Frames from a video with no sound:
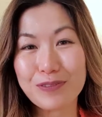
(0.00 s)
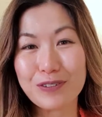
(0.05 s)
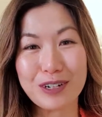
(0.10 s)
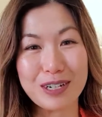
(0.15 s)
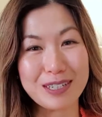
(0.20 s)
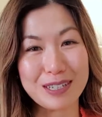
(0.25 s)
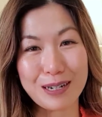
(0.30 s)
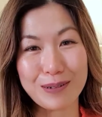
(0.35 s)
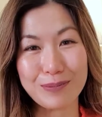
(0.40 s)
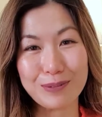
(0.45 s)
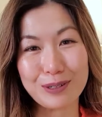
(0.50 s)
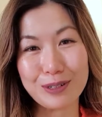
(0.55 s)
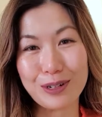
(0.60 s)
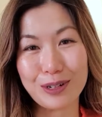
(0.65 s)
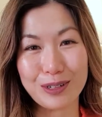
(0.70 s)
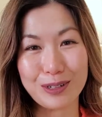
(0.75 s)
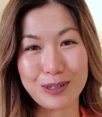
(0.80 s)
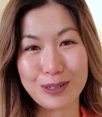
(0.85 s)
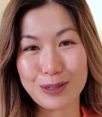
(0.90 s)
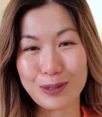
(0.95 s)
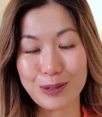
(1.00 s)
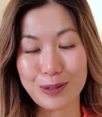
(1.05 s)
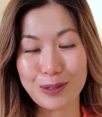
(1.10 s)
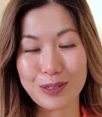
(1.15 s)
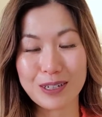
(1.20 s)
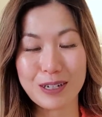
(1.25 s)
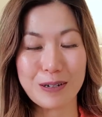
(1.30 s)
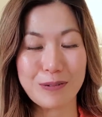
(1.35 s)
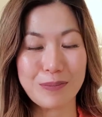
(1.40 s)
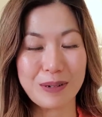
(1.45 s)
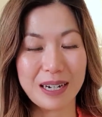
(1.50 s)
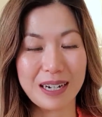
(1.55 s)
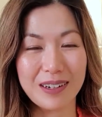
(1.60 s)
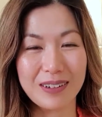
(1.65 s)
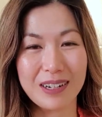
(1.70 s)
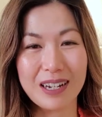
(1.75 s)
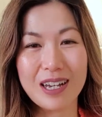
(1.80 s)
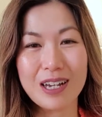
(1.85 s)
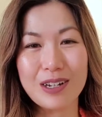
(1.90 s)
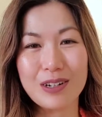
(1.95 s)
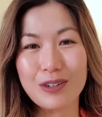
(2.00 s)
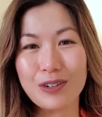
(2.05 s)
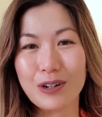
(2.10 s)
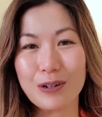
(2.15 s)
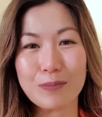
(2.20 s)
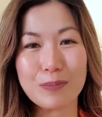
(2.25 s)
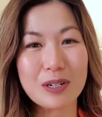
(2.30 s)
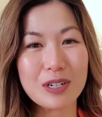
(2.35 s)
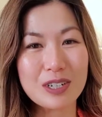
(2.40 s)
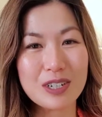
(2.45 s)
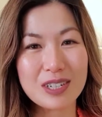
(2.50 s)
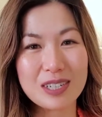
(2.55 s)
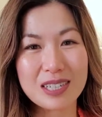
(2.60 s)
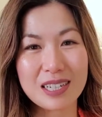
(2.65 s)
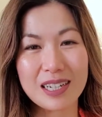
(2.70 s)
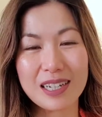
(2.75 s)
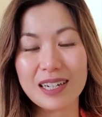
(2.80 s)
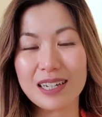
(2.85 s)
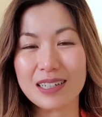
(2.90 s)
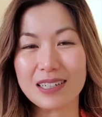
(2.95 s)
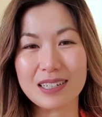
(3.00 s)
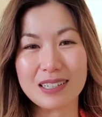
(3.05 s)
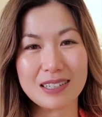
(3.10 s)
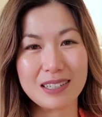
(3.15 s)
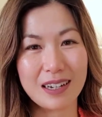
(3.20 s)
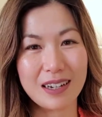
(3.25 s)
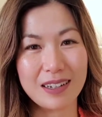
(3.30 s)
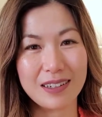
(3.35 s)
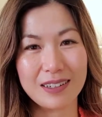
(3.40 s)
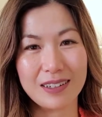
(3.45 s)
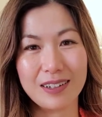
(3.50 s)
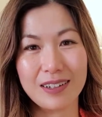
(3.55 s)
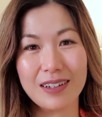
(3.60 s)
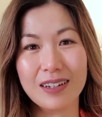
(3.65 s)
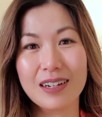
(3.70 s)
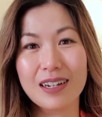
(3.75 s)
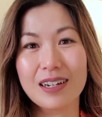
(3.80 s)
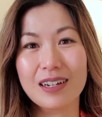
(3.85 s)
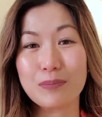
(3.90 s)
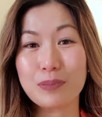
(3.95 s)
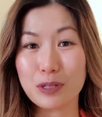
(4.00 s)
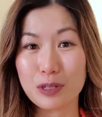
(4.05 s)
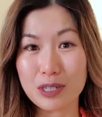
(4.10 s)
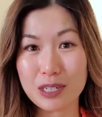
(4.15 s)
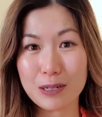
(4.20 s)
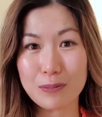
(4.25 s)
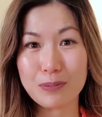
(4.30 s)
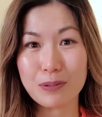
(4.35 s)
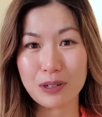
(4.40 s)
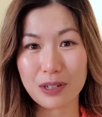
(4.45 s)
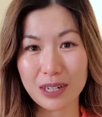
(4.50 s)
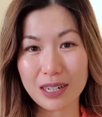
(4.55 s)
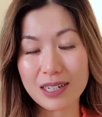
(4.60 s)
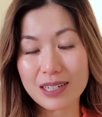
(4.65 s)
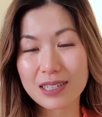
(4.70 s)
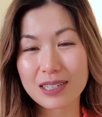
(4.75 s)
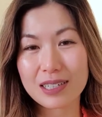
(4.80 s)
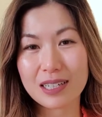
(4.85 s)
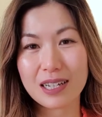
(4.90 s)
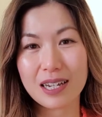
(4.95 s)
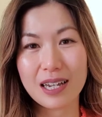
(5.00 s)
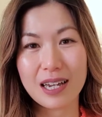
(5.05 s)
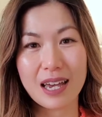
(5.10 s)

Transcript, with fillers: For example, Connor talked about not purchasing designer beauty products